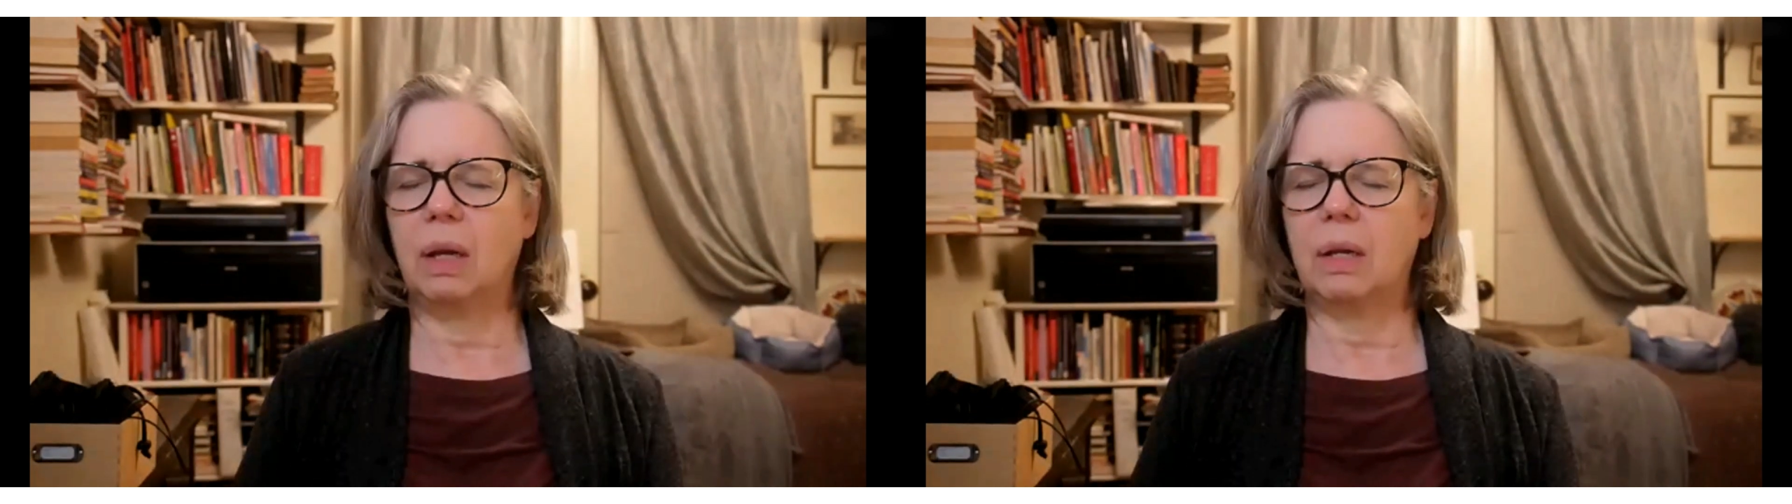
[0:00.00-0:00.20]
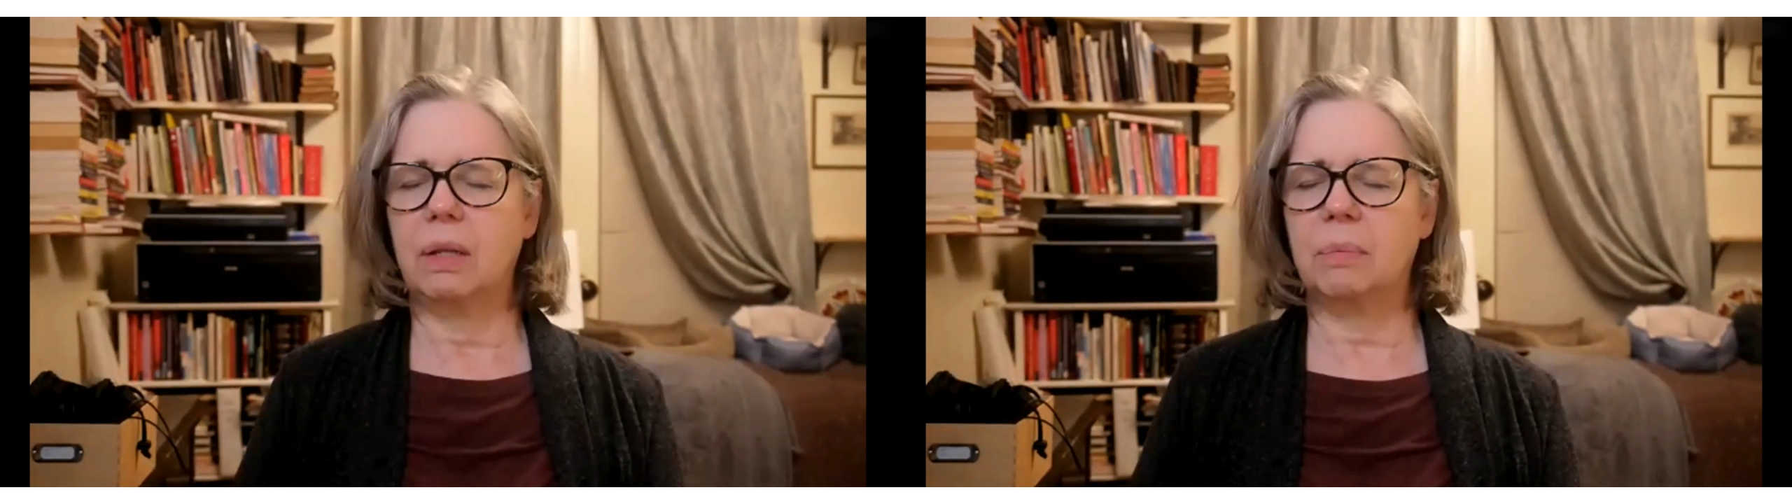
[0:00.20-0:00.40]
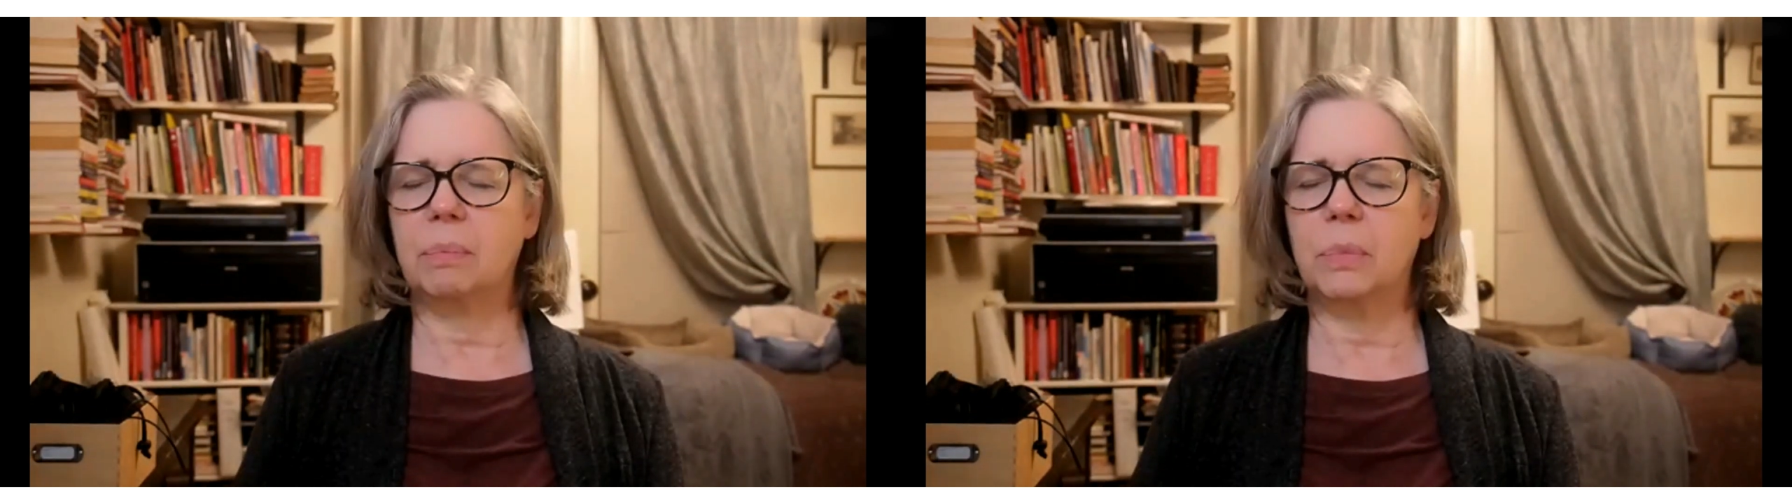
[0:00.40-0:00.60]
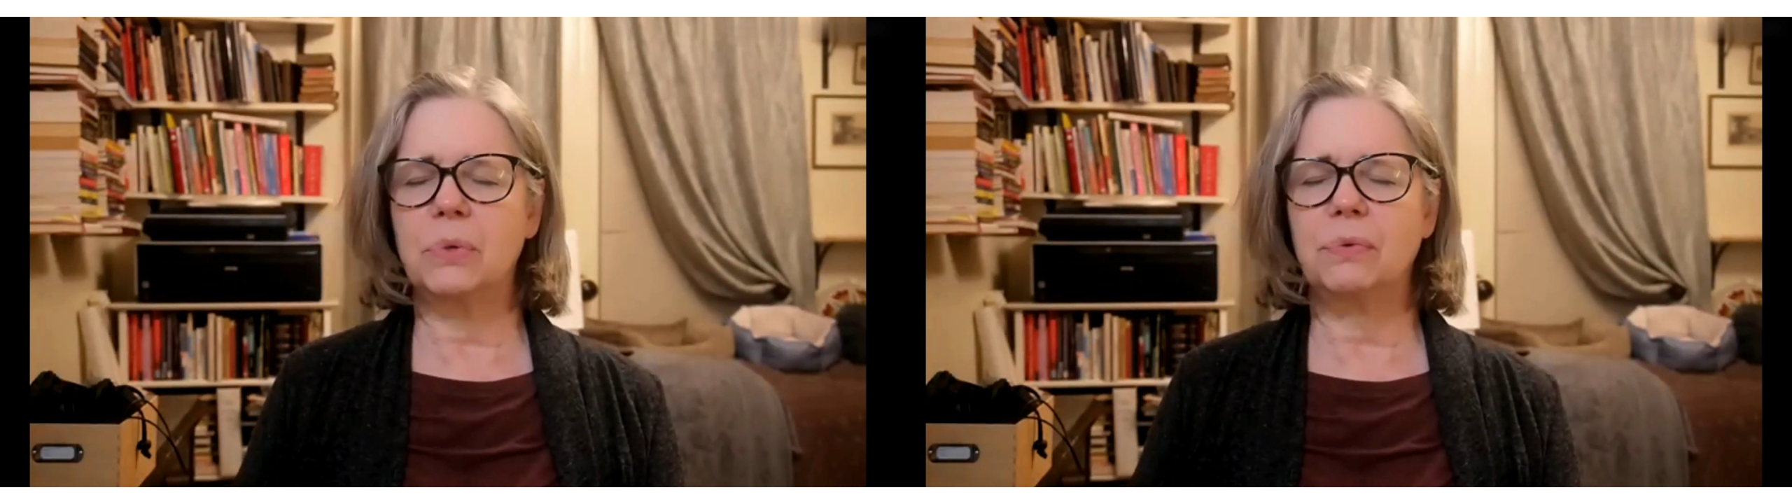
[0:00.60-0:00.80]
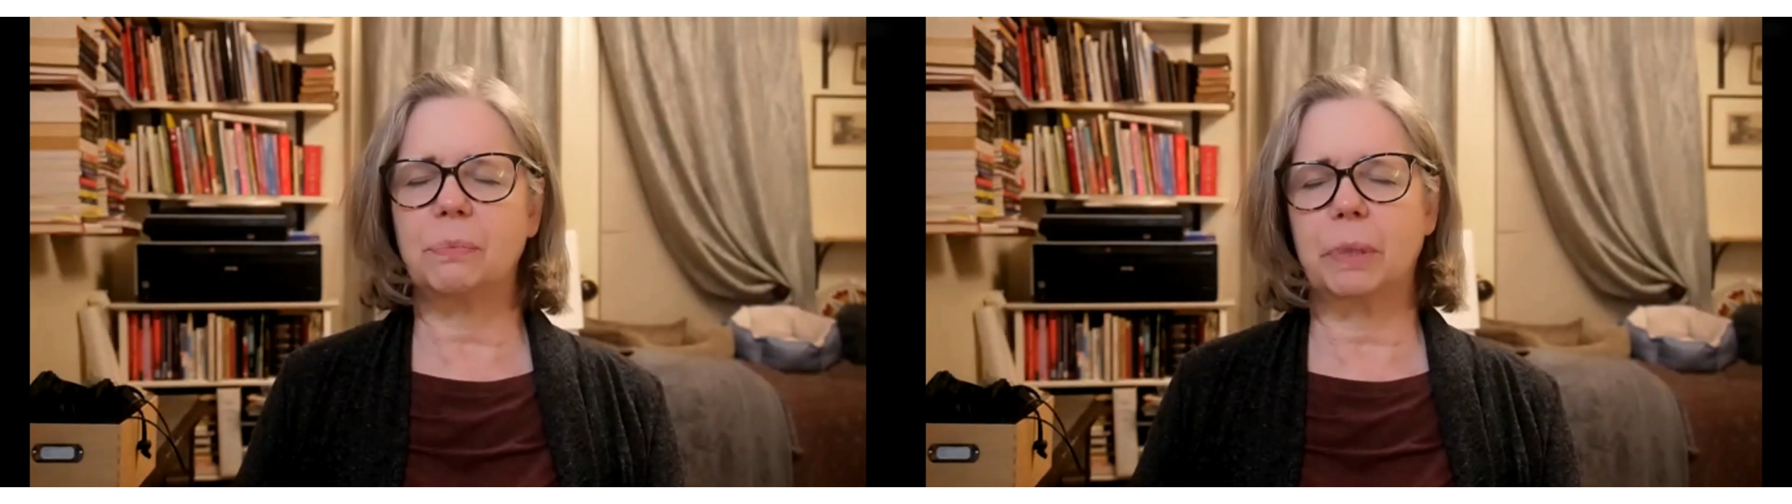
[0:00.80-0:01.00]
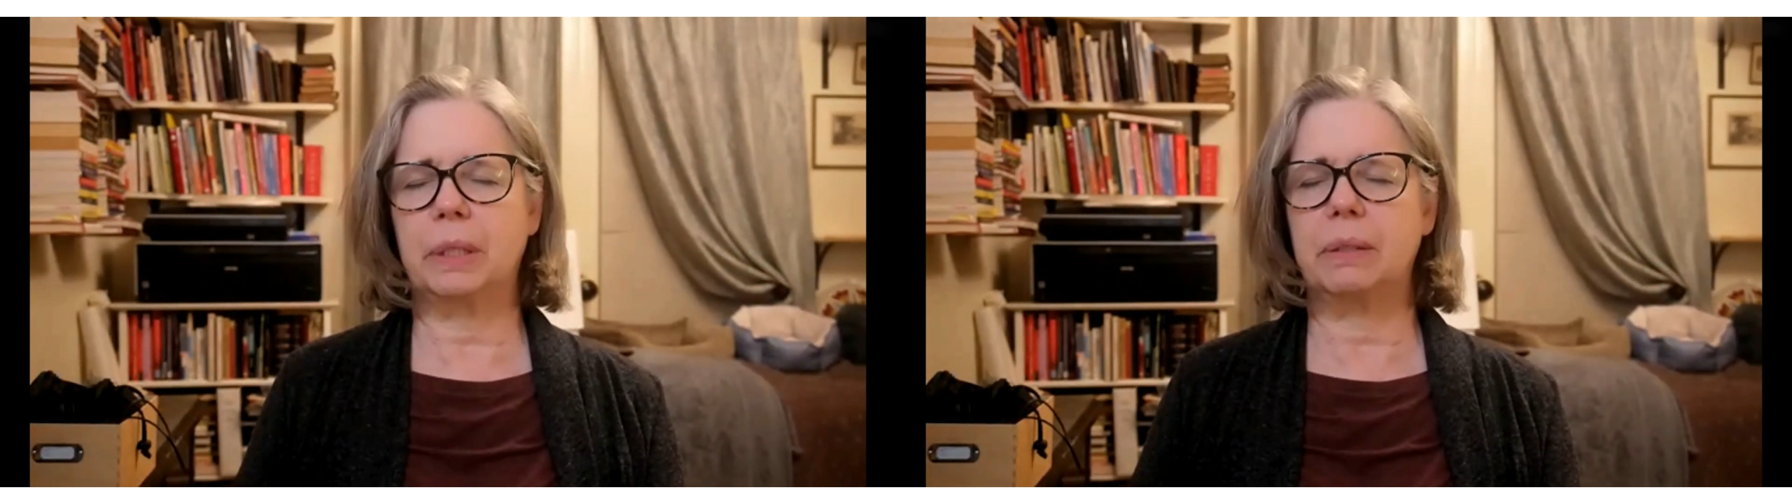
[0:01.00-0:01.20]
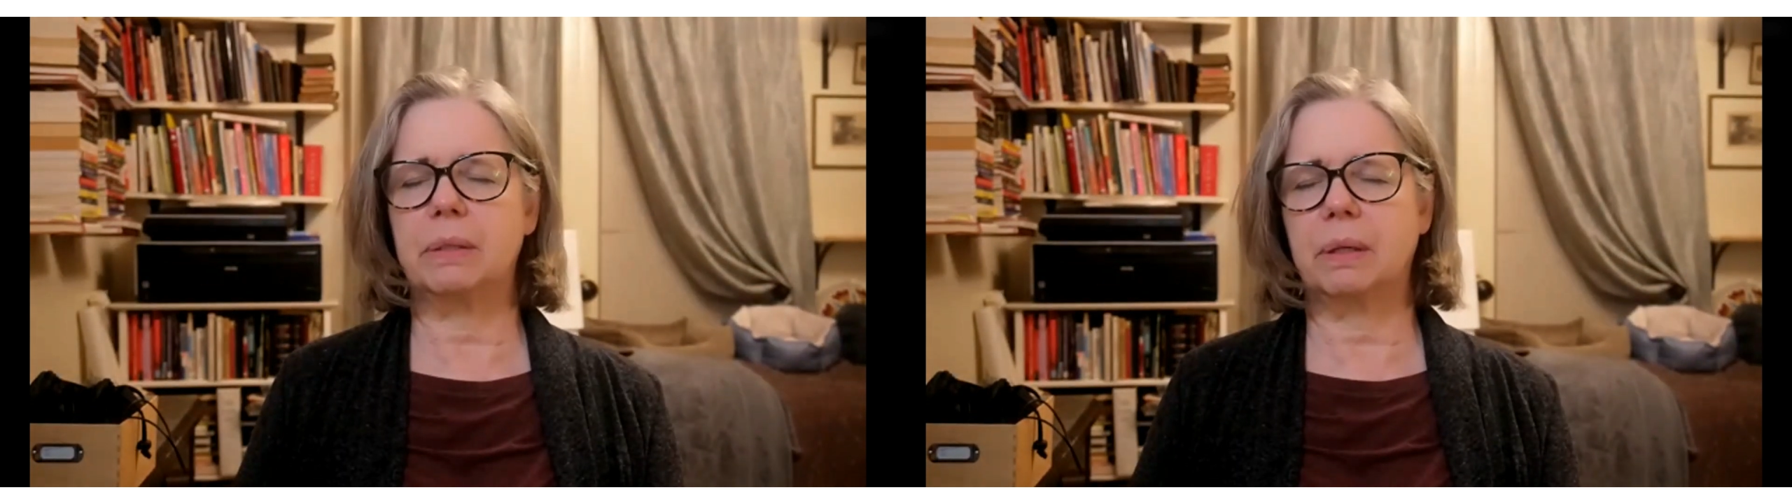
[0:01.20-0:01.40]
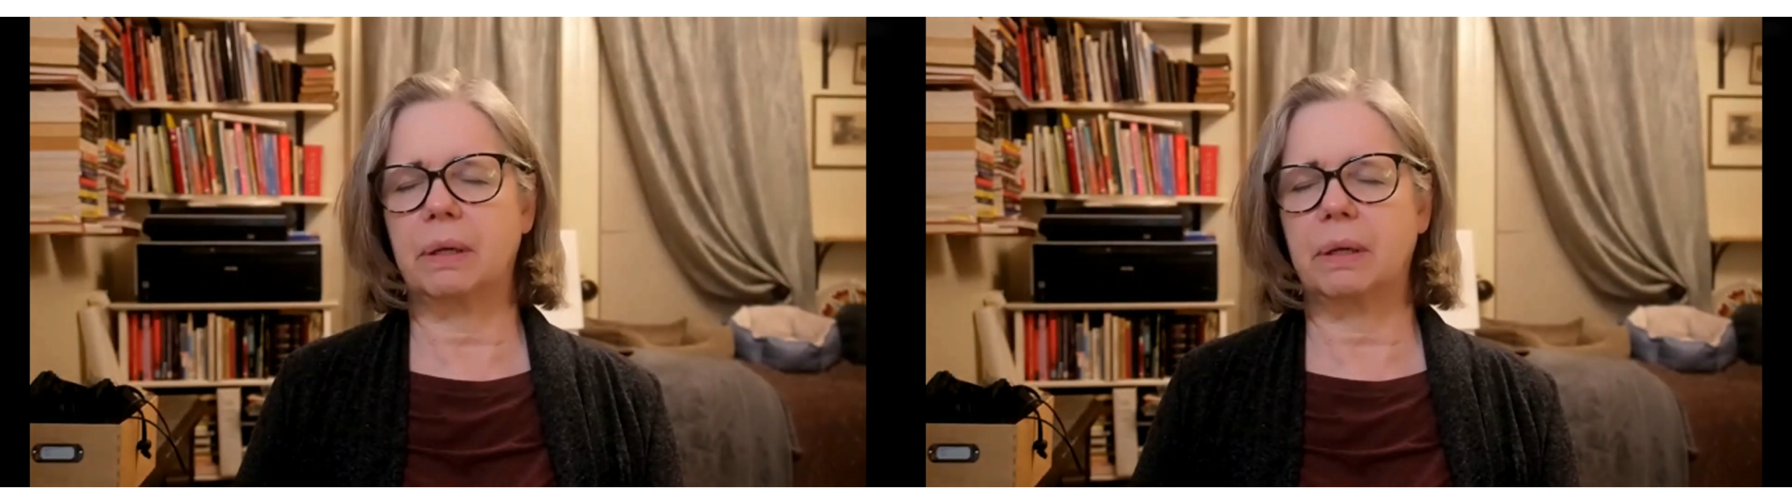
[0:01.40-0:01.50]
The movement